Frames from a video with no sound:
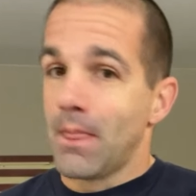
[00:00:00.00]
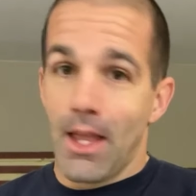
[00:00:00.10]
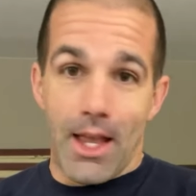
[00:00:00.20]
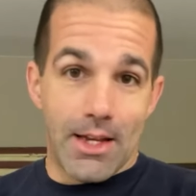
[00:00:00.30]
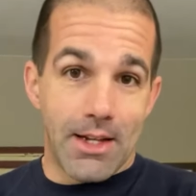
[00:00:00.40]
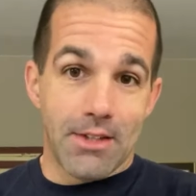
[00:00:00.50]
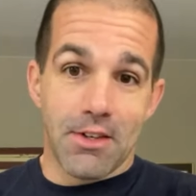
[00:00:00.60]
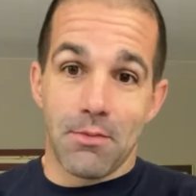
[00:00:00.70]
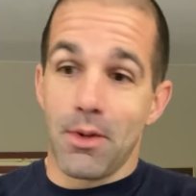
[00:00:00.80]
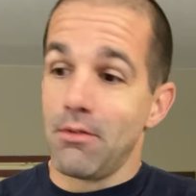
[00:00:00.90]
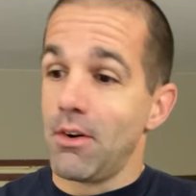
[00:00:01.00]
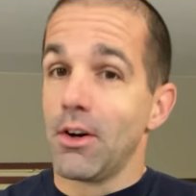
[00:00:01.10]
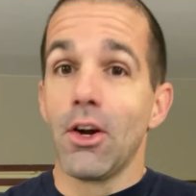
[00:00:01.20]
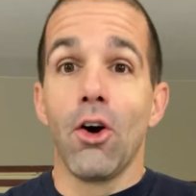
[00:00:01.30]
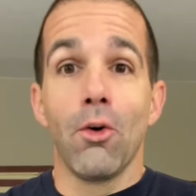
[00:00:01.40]
And as I've been
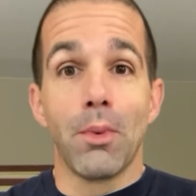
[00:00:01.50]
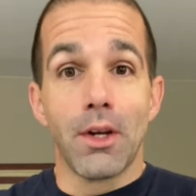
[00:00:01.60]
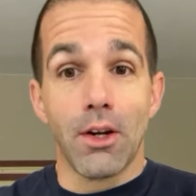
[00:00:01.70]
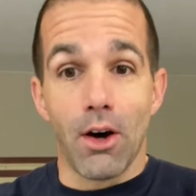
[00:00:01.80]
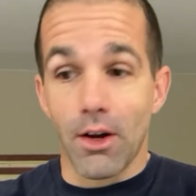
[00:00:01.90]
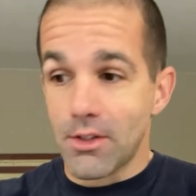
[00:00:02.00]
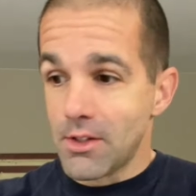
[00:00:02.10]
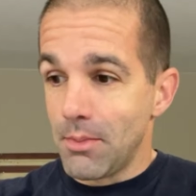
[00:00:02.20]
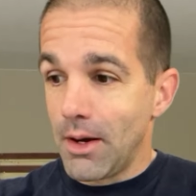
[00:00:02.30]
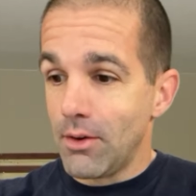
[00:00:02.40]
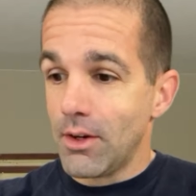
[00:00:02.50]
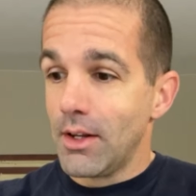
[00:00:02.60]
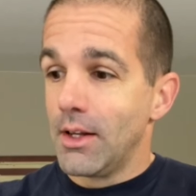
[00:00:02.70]
very open and honest about,